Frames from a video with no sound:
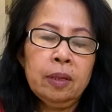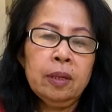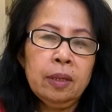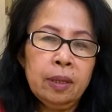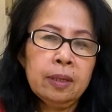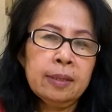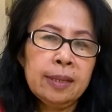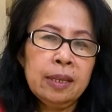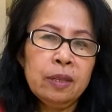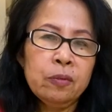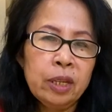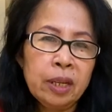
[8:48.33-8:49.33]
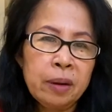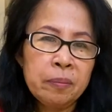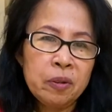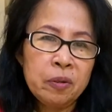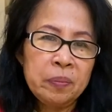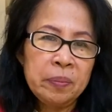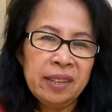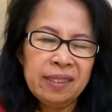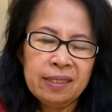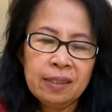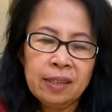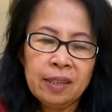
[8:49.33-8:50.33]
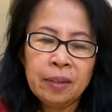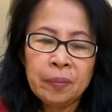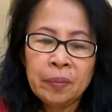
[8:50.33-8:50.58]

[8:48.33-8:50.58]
The skin will come up easily.